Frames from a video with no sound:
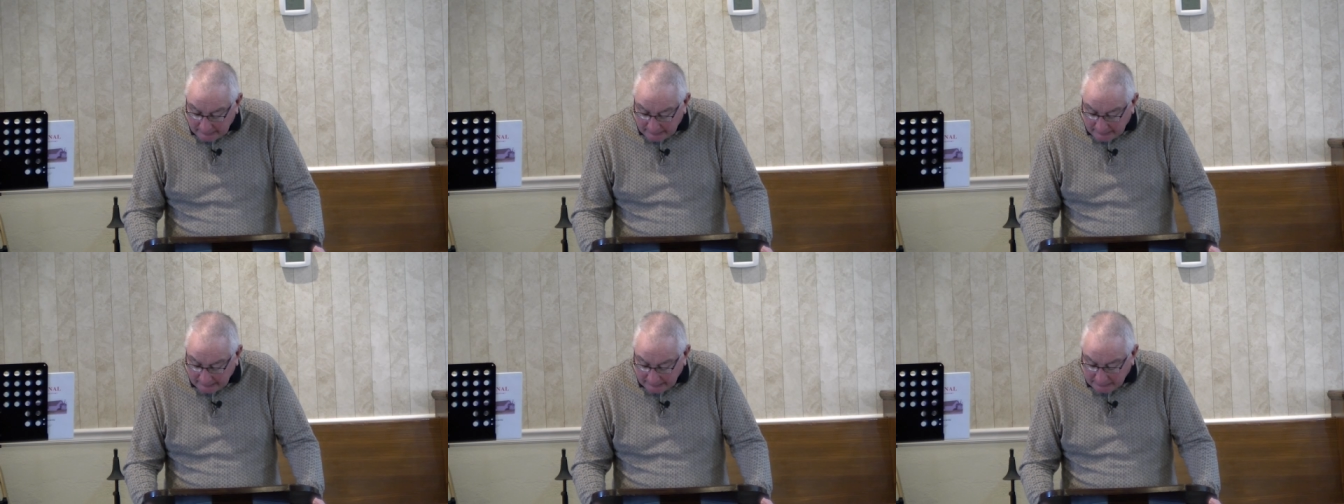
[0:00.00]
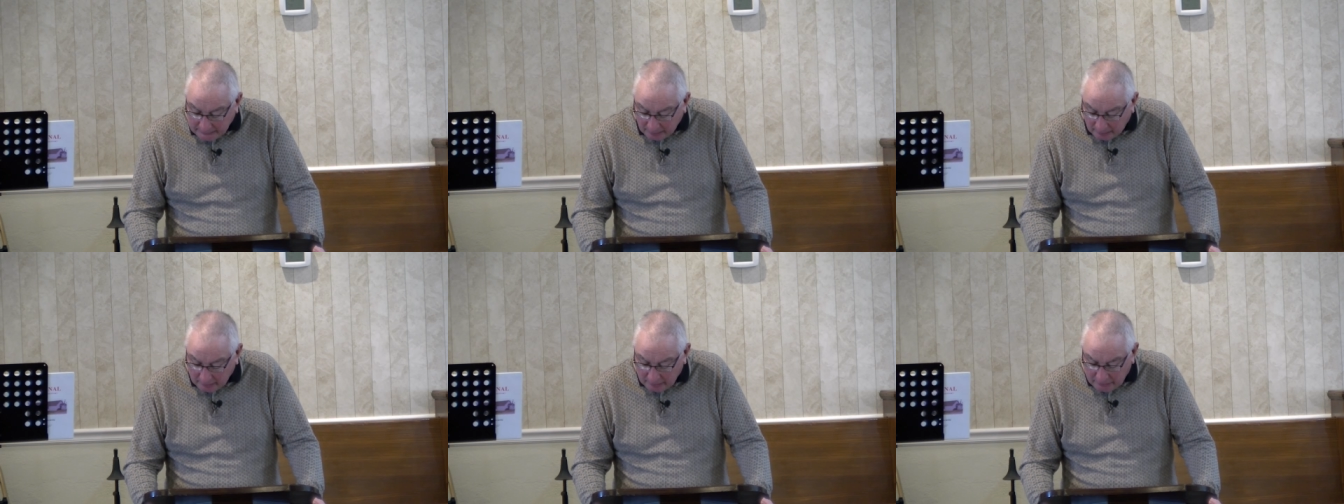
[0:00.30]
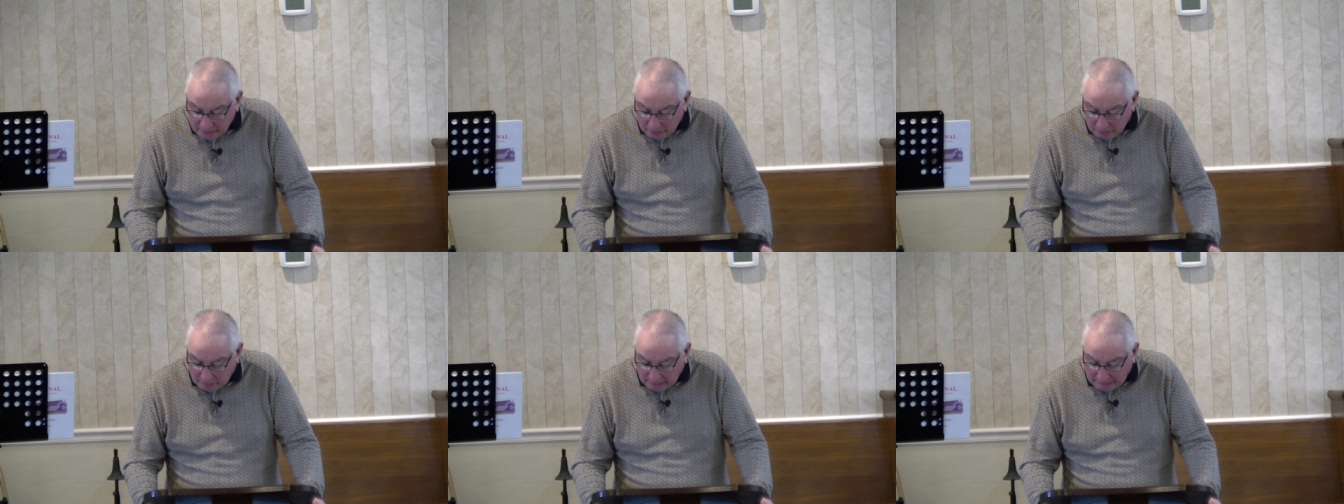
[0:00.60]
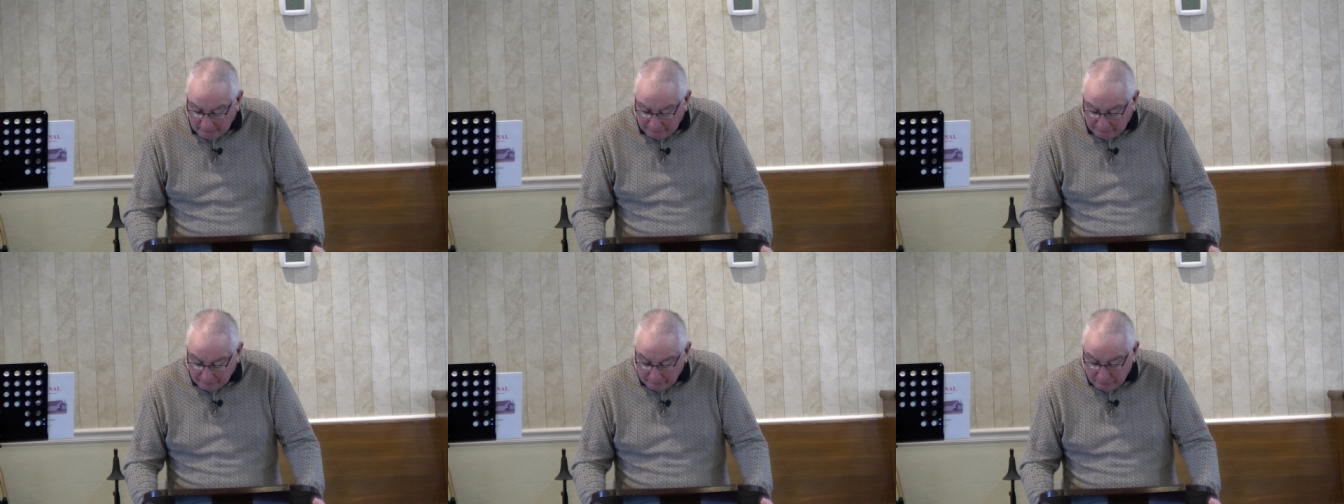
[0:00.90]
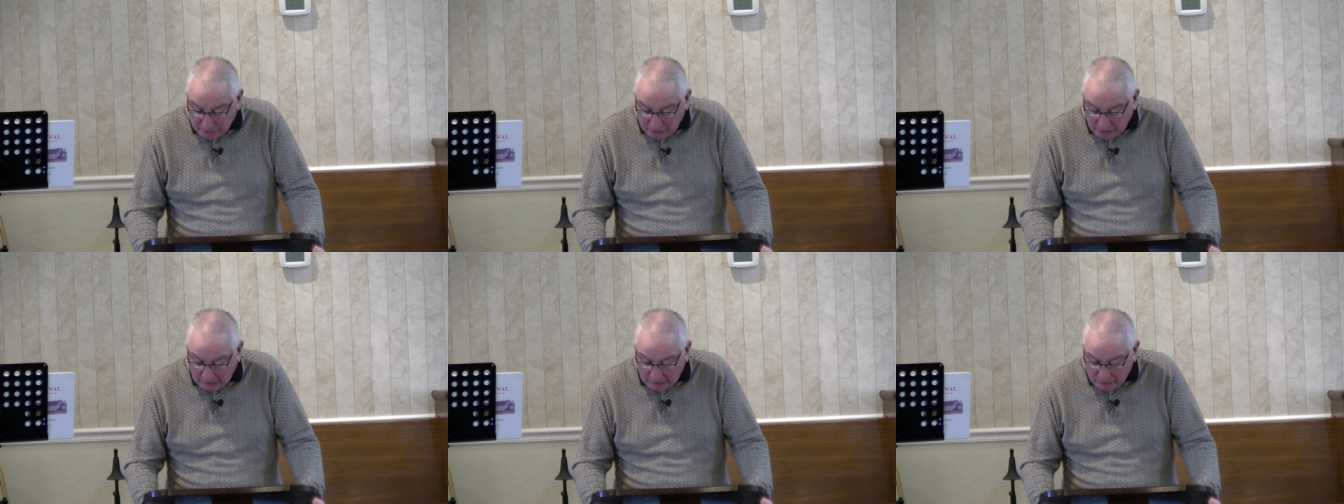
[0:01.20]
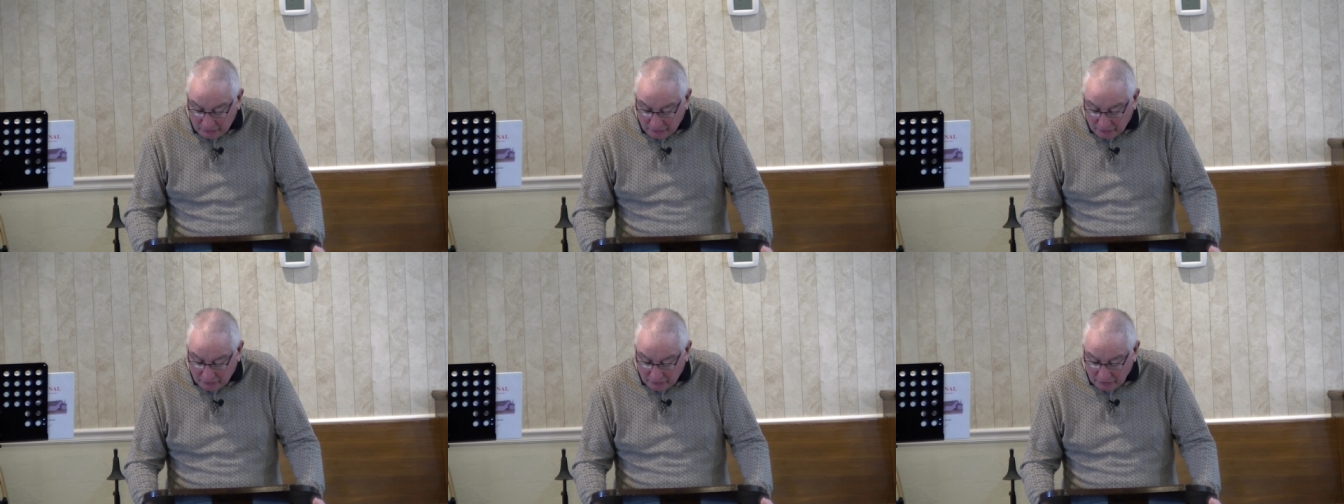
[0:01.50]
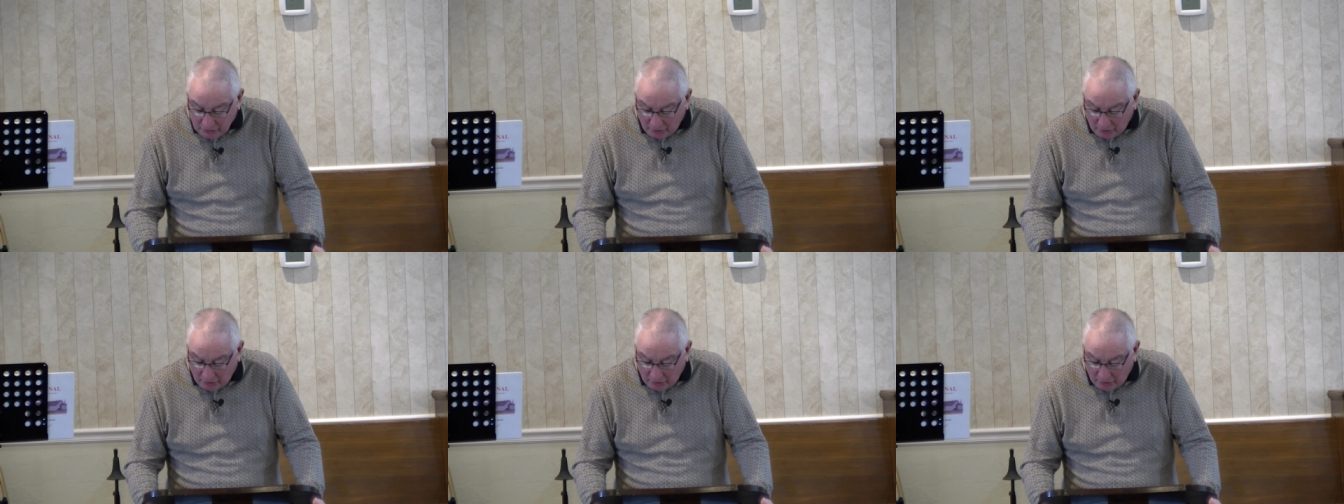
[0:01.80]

he turns away from Jesus.